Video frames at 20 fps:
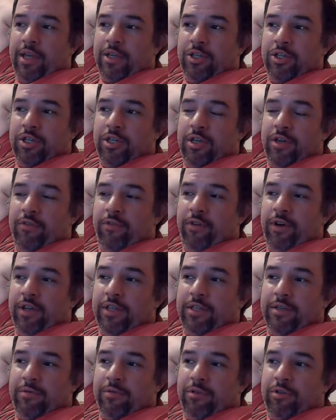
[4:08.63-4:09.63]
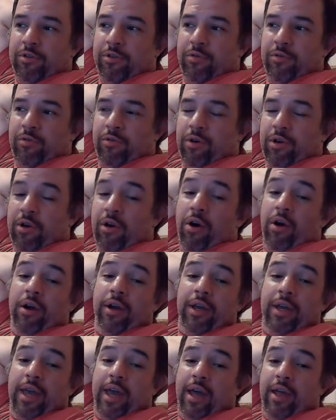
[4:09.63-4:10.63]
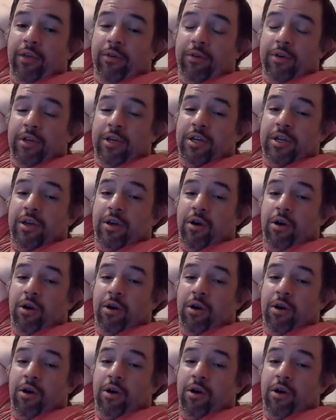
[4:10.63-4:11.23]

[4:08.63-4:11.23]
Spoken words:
and she invites him to an art gallery